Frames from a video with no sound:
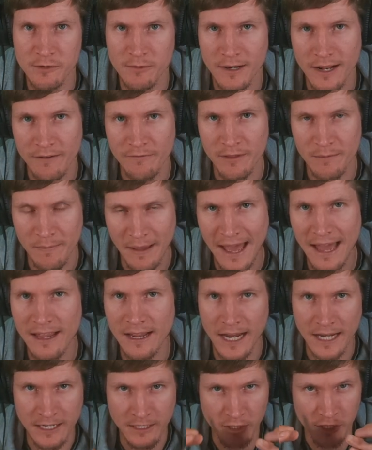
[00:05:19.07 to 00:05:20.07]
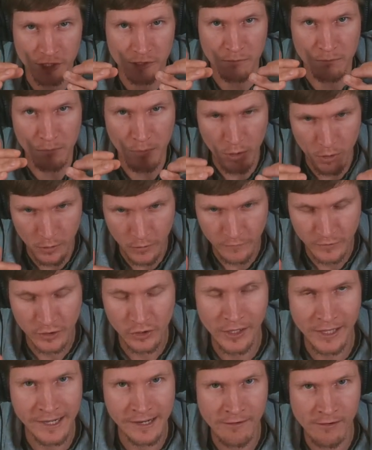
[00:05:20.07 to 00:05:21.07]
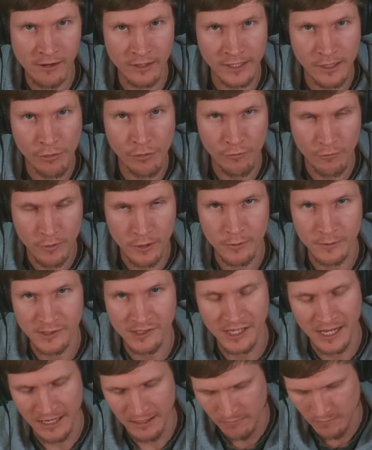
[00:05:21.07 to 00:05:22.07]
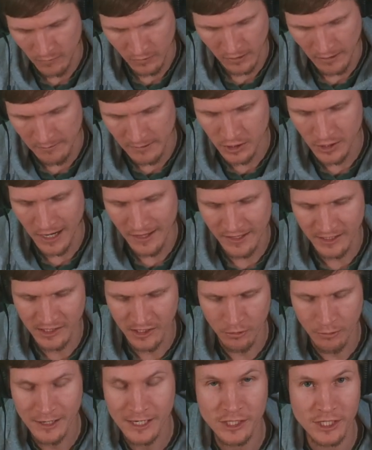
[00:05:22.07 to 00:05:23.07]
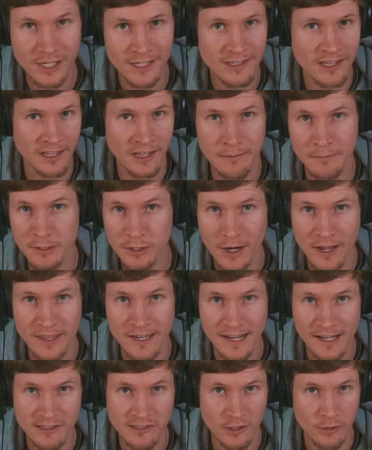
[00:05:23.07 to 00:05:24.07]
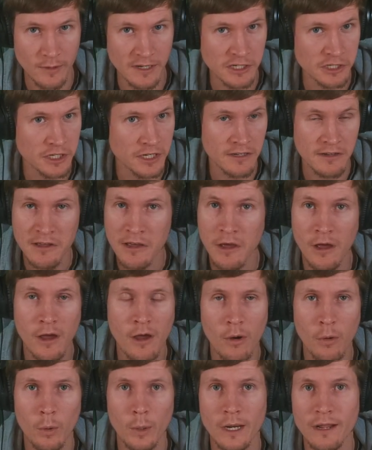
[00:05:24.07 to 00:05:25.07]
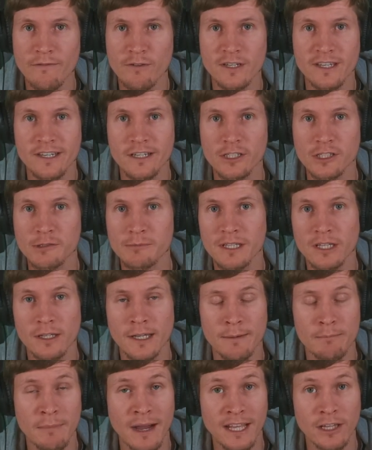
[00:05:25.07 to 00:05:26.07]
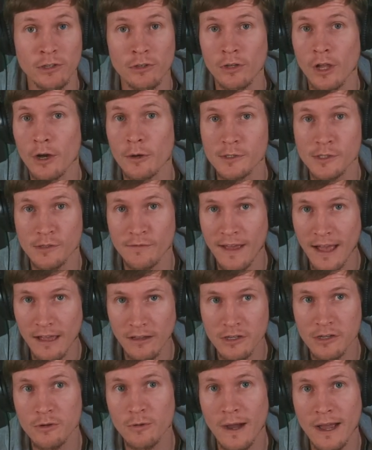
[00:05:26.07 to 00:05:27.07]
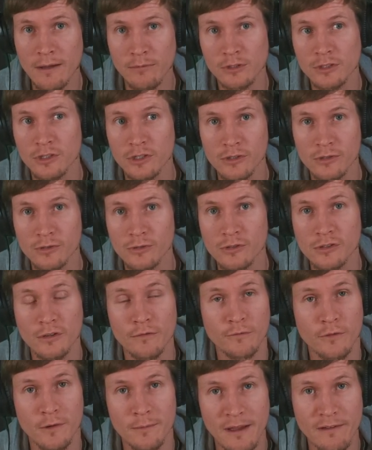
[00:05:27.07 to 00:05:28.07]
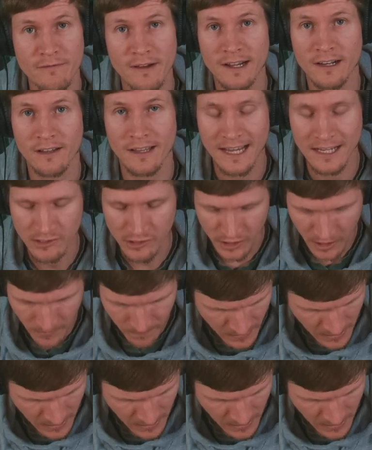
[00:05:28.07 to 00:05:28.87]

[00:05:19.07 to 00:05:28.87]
right off the bat and you just moved linearly through and said, let me try this equation, then let me try the next equation, whatever yields me my lowest value, I will use for my final answer.